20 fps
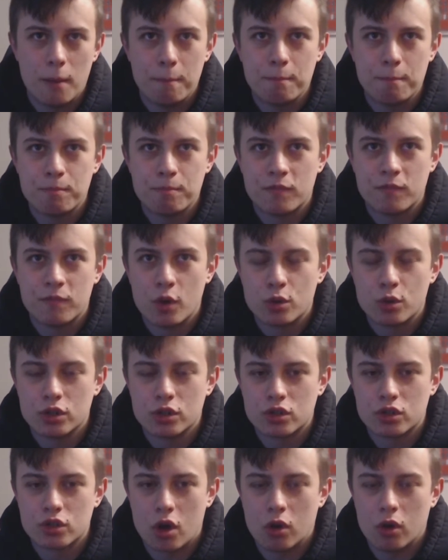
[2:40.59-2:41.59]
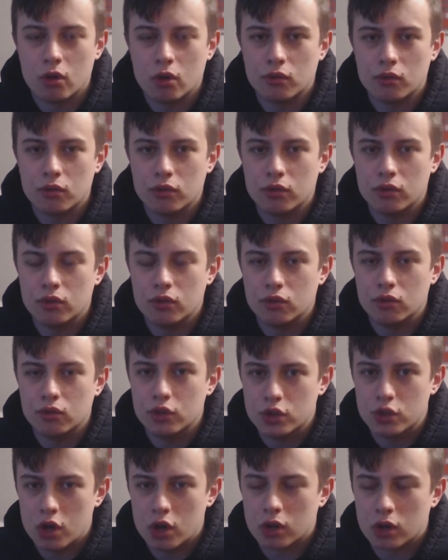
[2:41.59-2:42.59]
focus on the
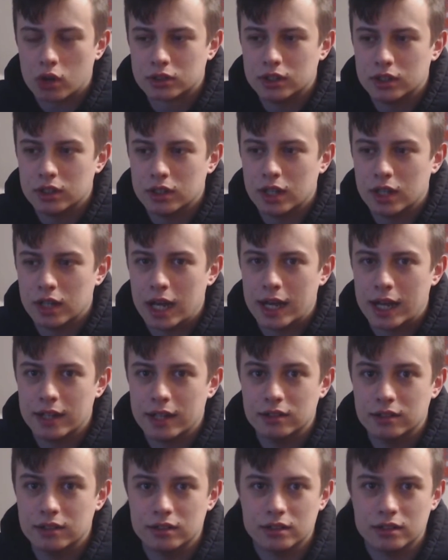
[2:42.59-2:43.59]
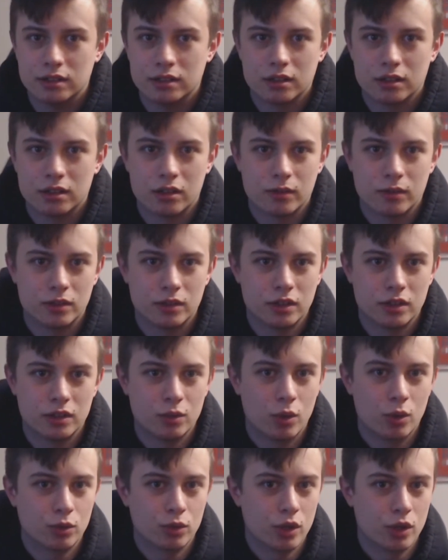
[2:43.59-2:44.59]
Doctor and, obviously,
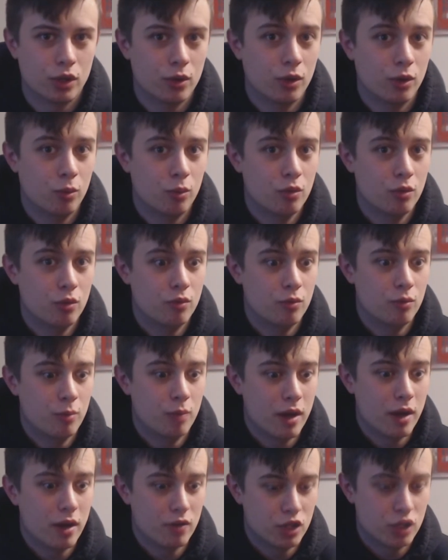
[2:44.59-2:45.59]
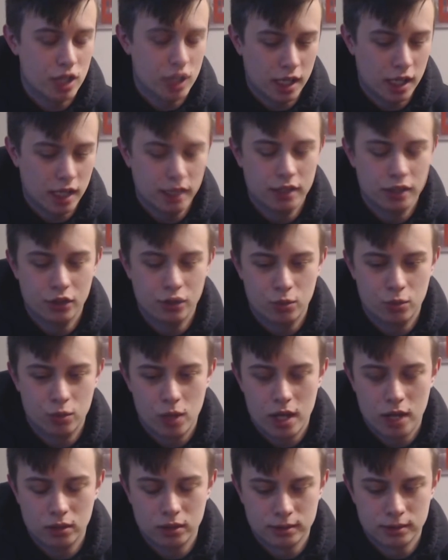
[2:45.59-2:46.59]
what was going on with Mary Shelley as
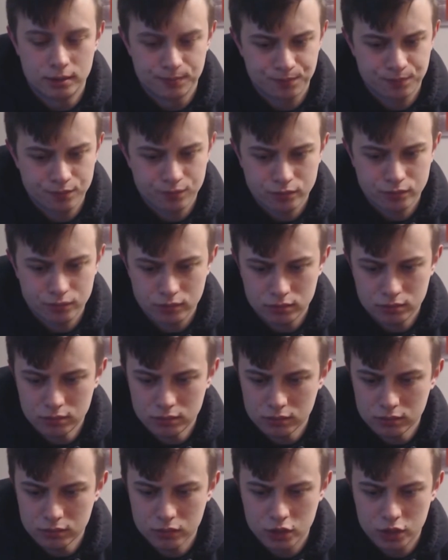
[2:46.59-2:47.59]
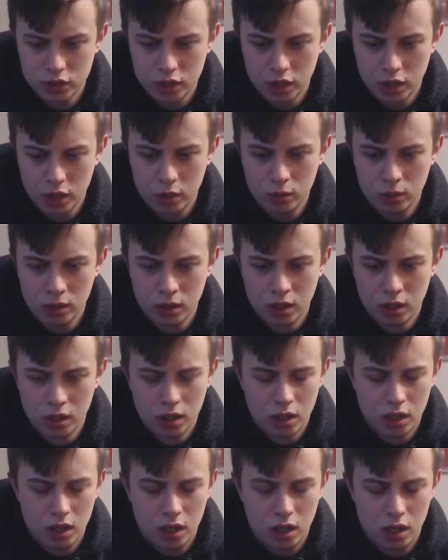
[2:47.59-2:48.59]
well. So,
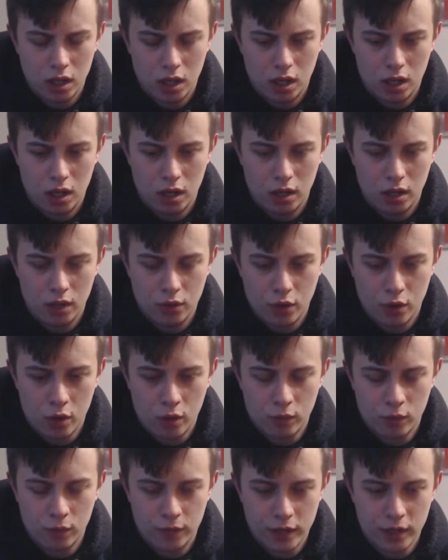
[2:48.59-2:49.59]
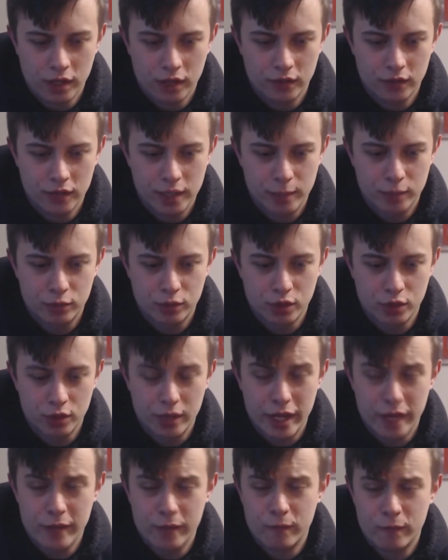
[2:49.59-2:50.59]
the whole feel of the episode,
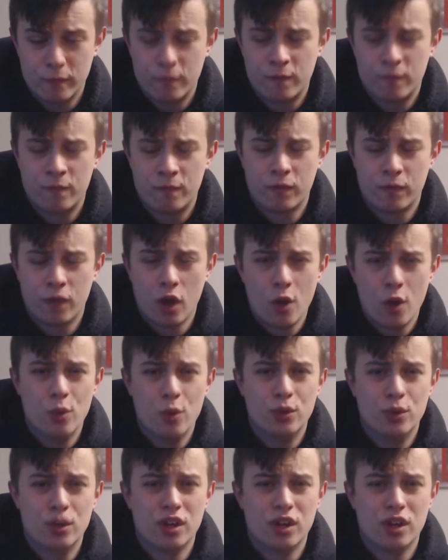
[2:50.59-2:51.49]
it flowed